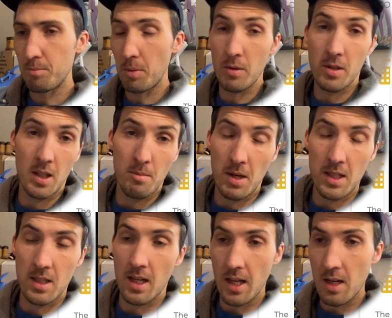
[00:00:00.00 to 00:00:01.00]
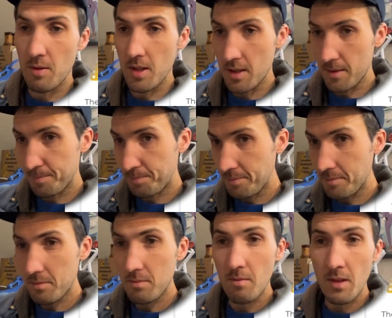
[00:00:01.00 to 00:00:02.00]
but it was in the Mustang anyways.
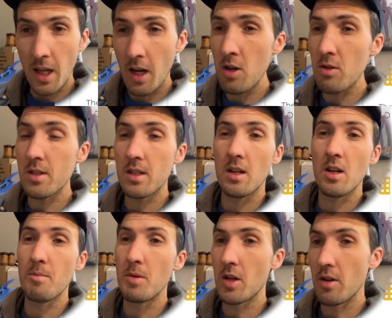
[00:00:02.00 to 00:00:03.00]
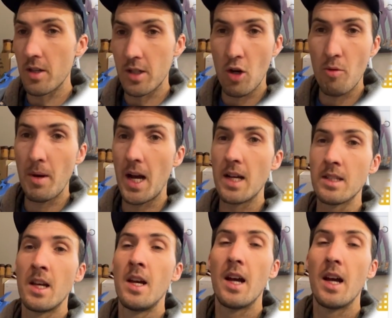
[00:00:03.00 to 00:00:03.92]
Aerostar, Mercury Topaz.